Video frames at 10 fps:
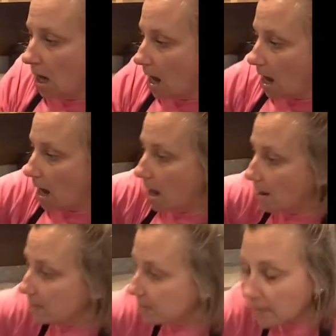
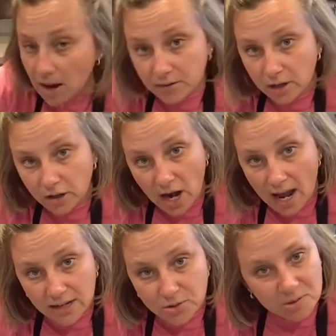out in our
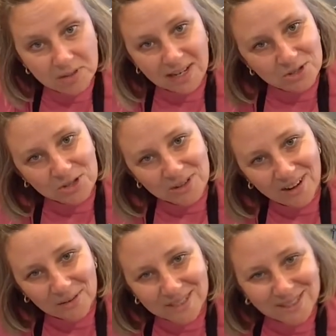garage, which we actually do that
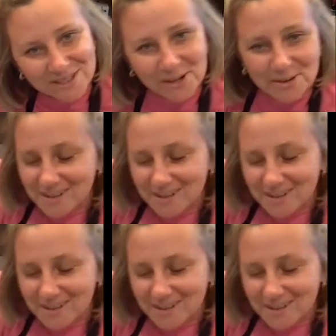all winter, so